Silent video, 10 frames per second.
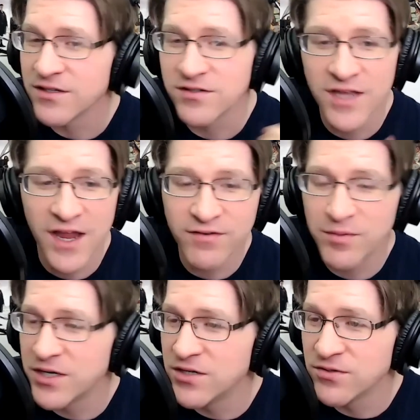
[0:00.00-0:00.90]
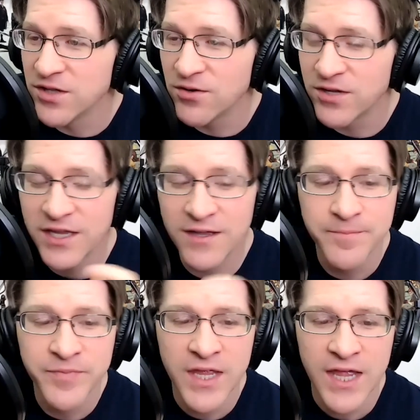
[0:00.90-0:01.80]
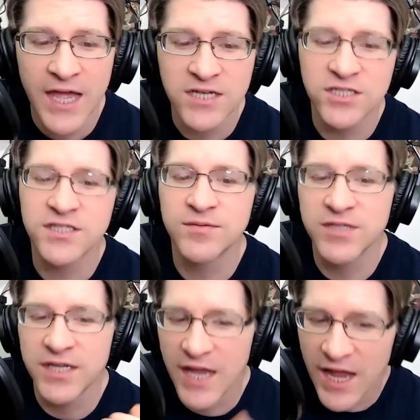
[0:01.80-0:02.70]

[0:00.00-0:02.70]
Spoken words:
There's everybody doing Loki, and it just seems like